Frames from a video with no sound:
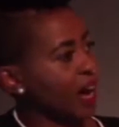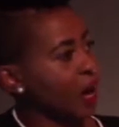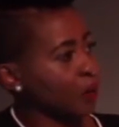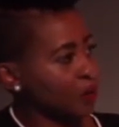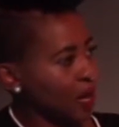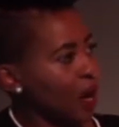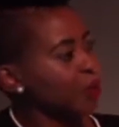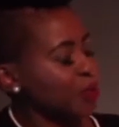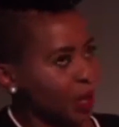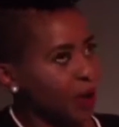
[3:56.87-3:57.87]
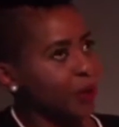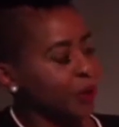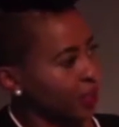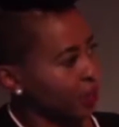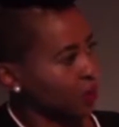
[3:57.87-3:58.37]
How do
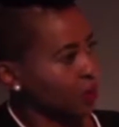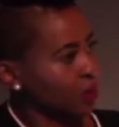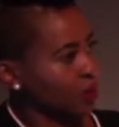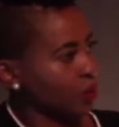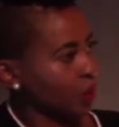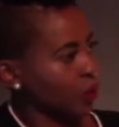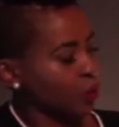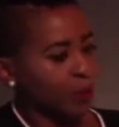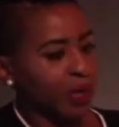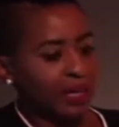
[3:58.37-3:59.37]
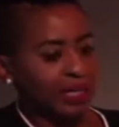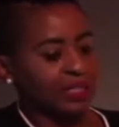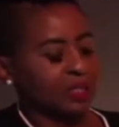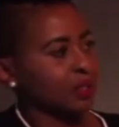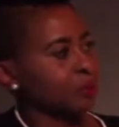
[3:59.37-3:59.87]
you get to start? Okay, you
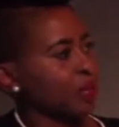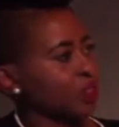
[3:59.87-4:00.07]
realize this